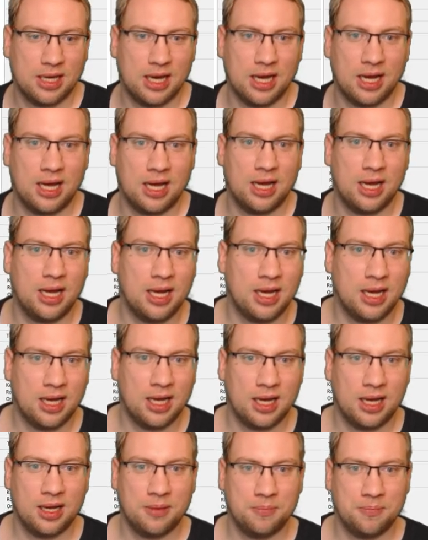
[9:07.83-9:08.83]

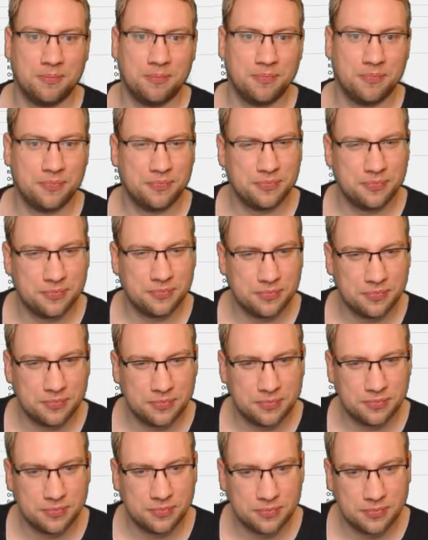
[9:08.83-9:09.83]

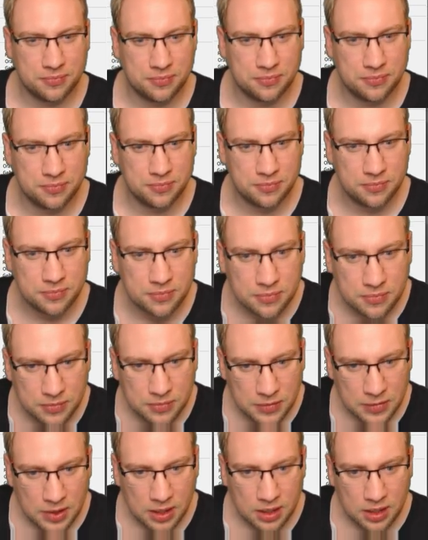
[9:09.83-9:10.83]

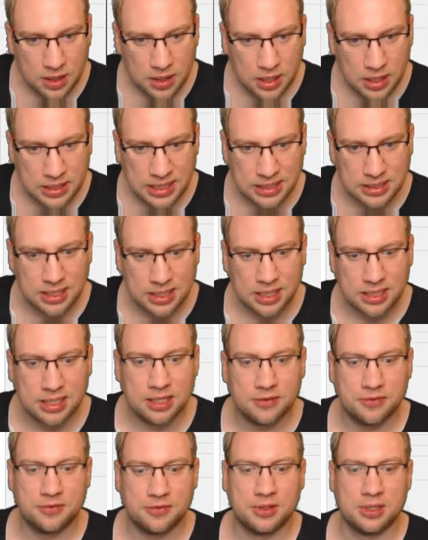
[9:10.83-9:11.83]
It does not
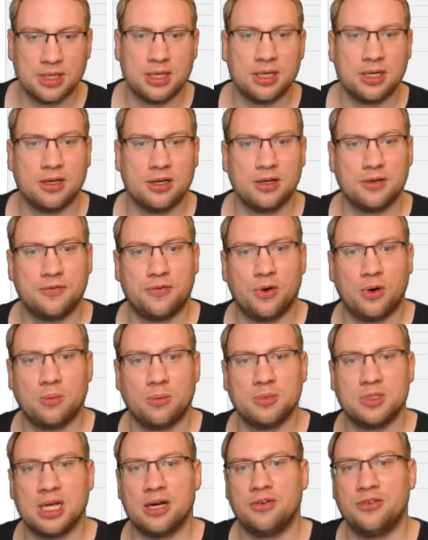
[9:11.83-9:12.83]
give the
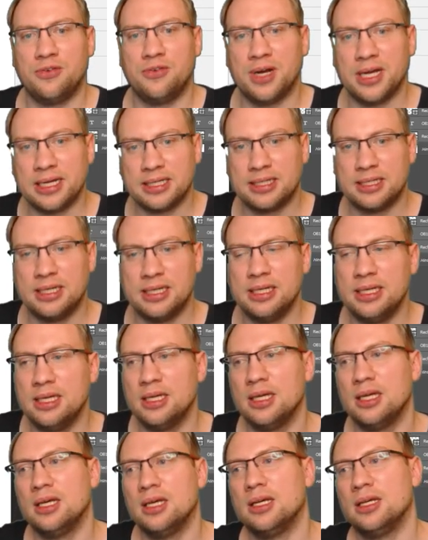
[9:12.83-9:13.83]
form directly,